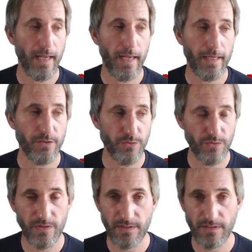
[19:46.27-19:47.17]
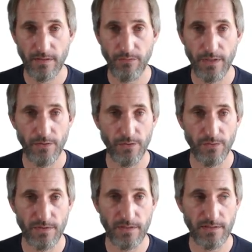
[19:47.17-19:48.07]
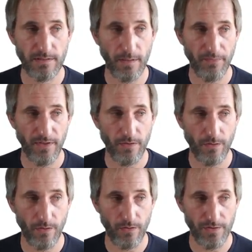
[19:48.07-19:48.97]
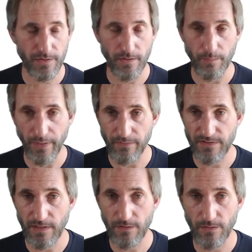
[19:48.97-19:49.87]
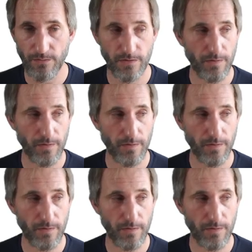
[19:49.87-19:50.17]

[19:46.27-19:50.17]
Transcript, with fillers: And to do this, CRIU uses something called a parasite code.